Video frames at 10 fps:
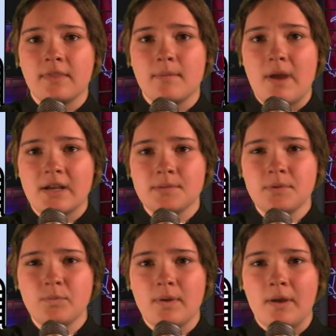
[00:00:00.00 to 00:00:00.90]
The
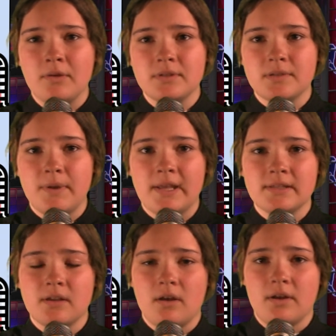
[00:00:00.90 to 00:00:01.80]
maximum amount
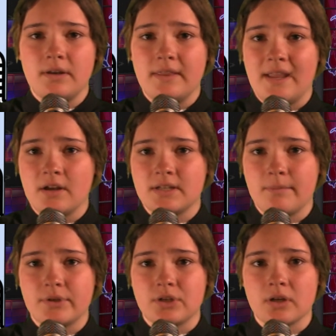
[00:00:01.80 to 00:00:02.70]
depends on air
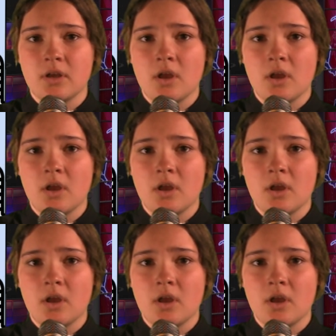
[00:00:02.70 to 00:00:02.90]
temperature.